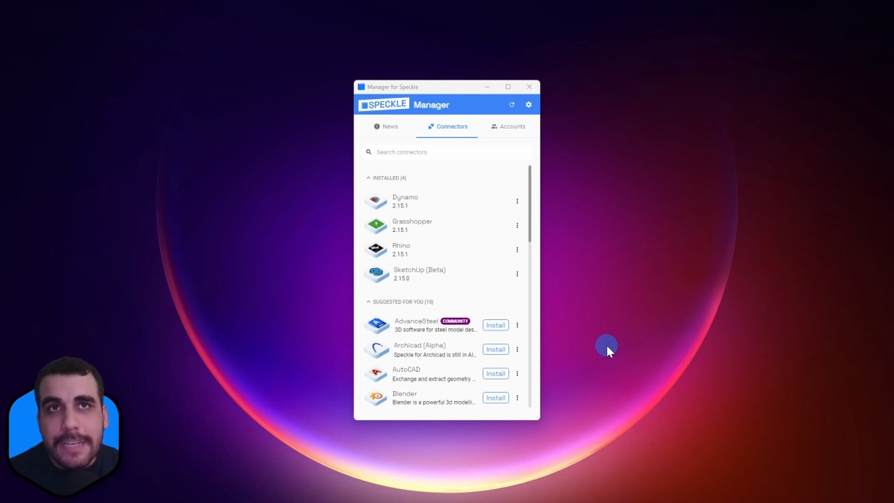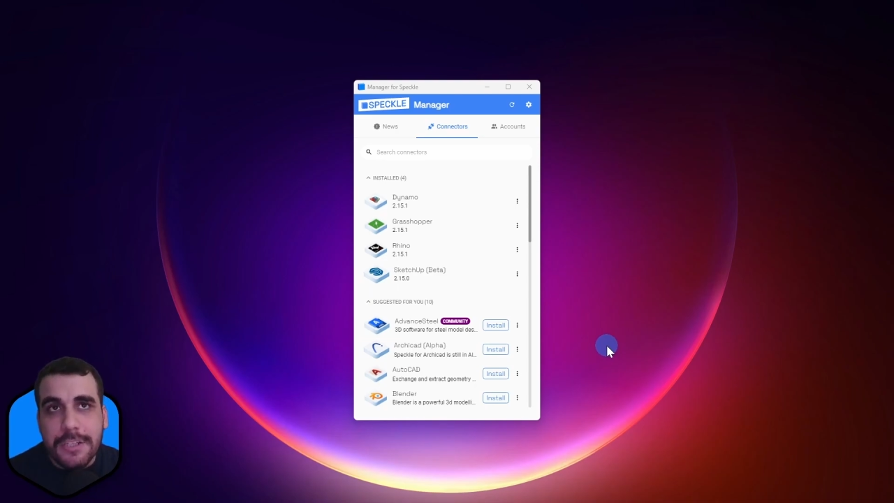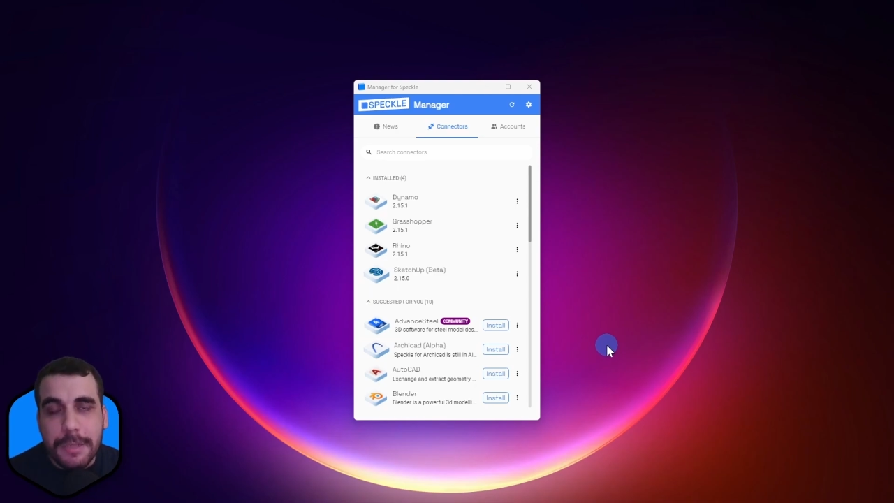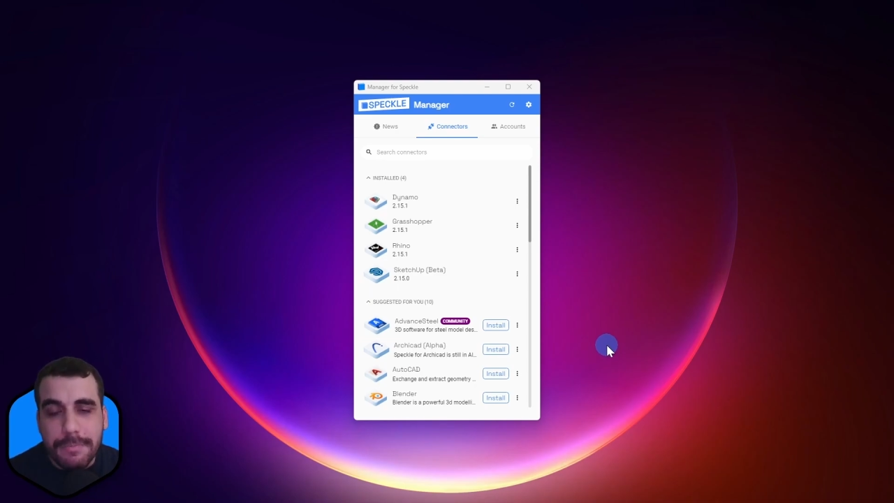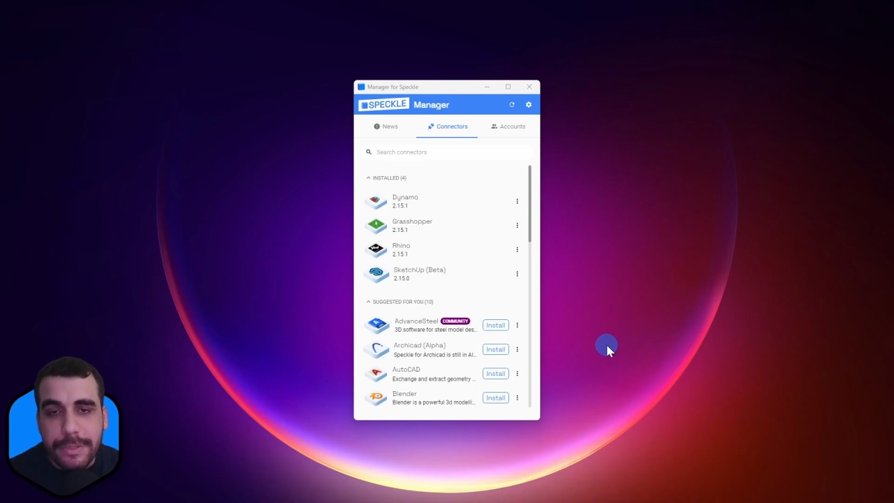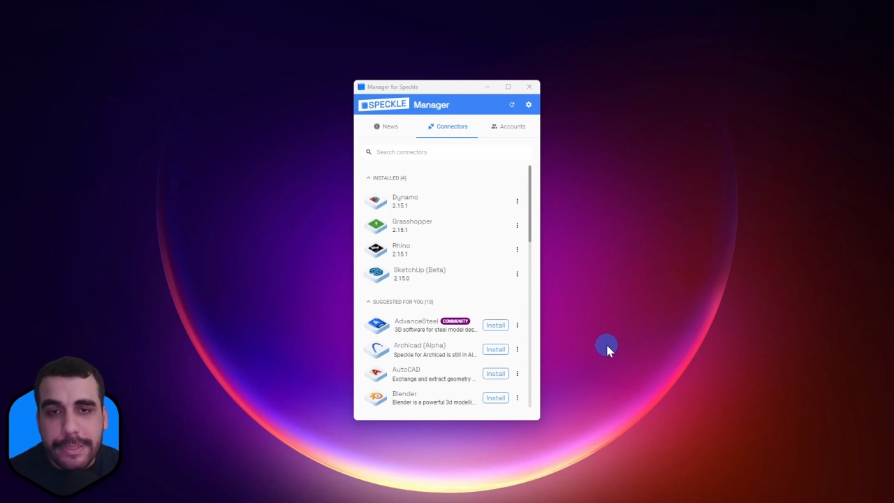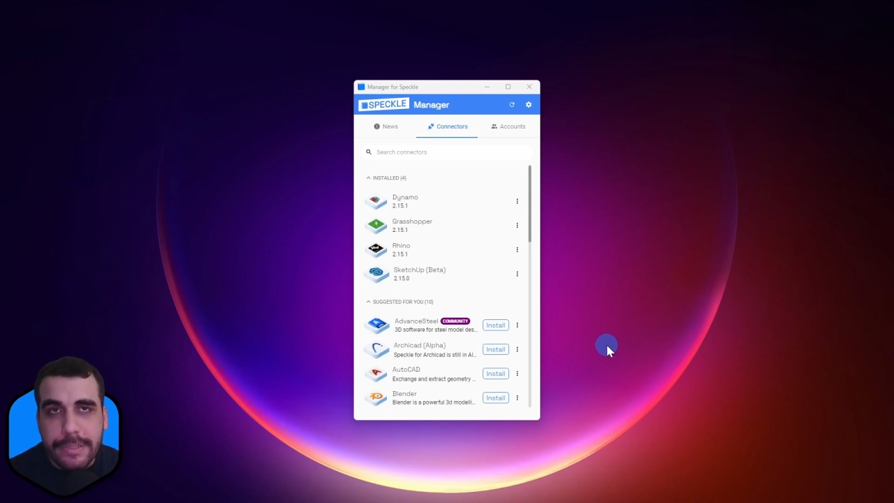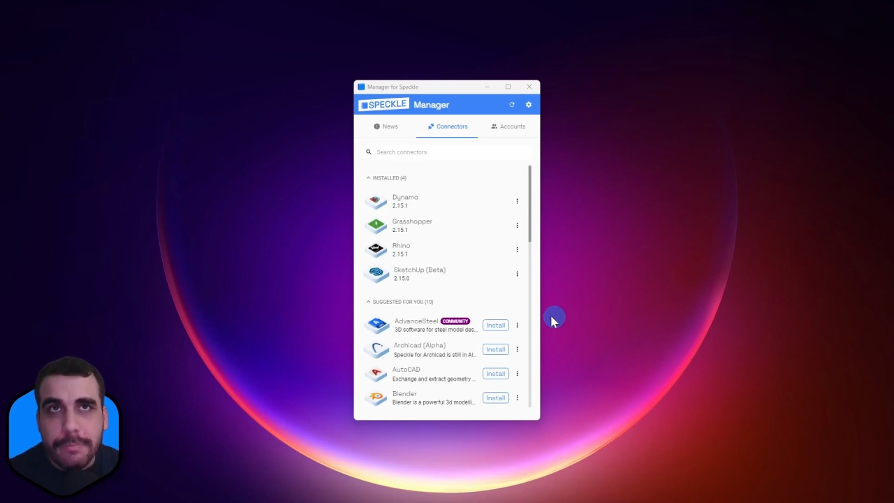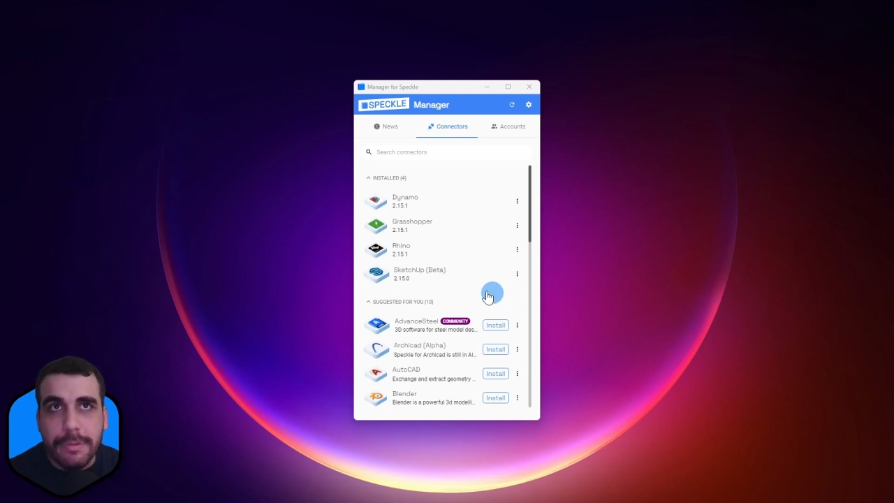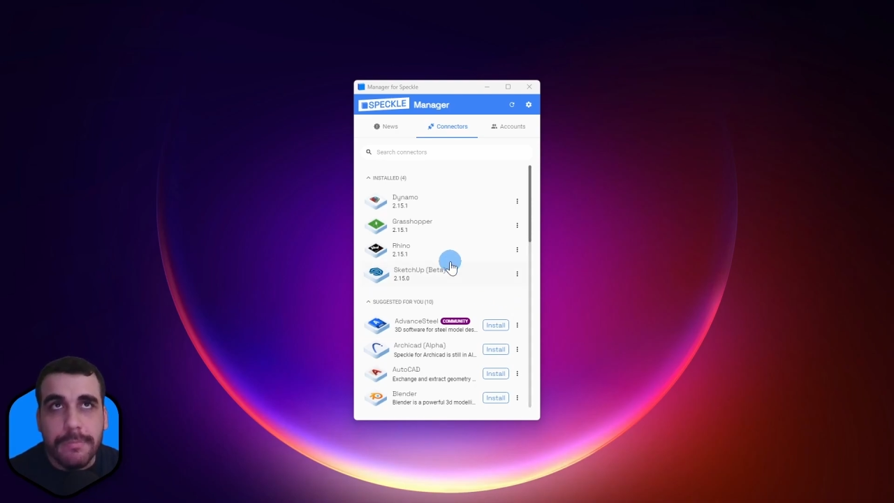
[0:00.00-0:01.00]
actually pretty
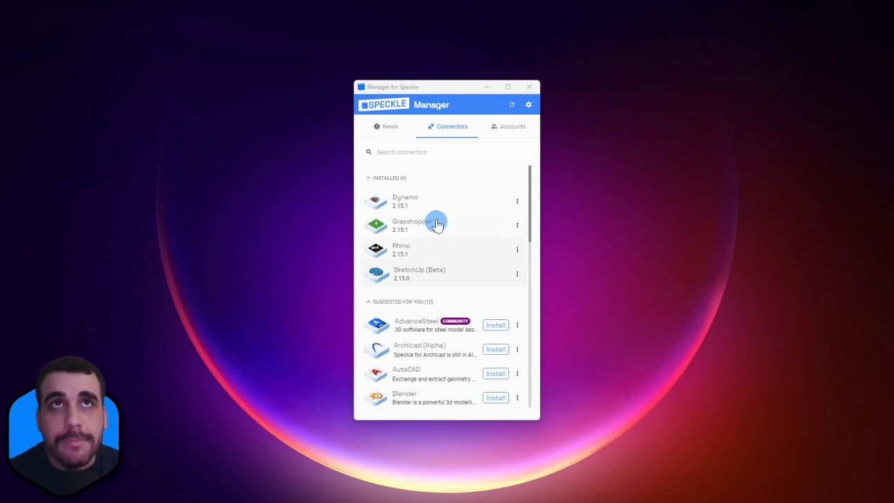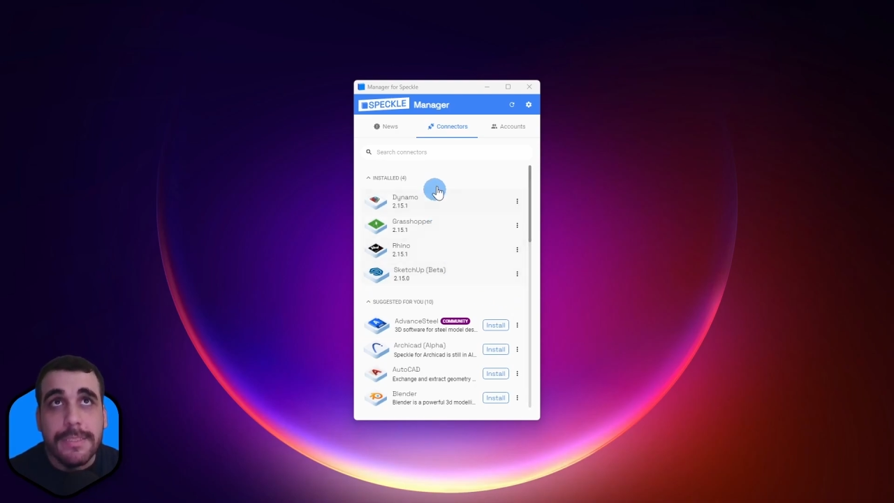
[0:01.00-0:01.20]
simple.